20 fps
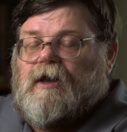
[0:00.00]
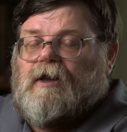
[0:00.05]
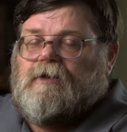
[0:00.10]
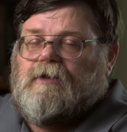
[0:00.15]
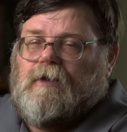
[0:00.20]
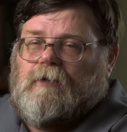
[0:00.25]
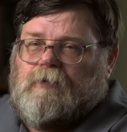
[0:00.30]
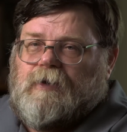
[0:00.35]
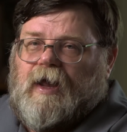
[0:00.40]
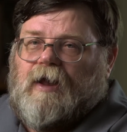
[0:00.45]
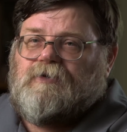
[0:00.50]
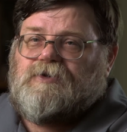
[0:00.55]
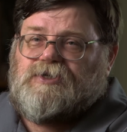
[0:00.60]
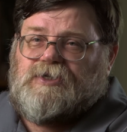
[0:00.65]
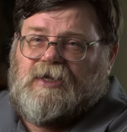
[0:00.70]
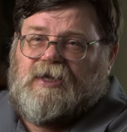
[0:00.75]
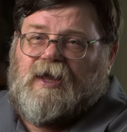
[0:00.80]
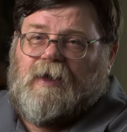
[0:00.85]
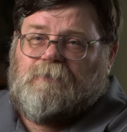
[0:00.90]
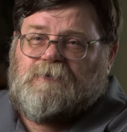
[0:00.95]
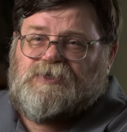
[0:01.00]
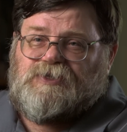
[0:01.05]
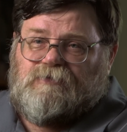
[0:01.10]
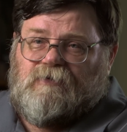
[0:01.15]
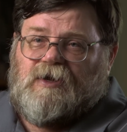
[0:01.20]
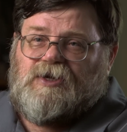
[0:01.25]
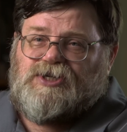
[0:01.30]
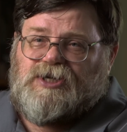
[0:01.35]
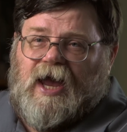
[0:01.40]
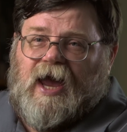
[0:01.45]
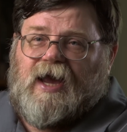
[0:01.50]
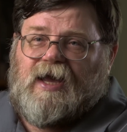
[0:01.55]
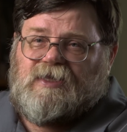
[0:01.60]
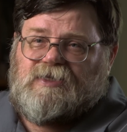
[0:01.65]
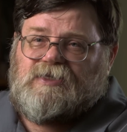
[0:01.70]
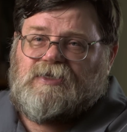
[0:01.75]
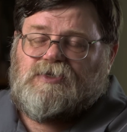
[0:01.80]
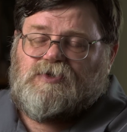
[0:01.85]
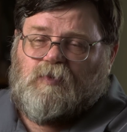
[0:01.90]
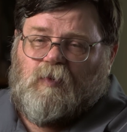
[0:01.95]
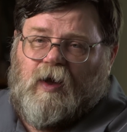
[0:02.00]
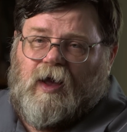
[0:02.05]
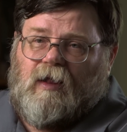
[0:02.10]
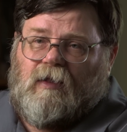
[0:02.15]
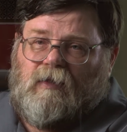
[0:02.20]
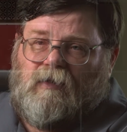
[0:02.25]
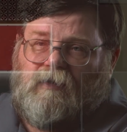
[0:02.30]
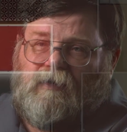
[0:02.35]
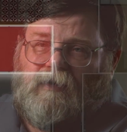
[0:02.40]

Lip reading: no doubt she kept straitjackets as well.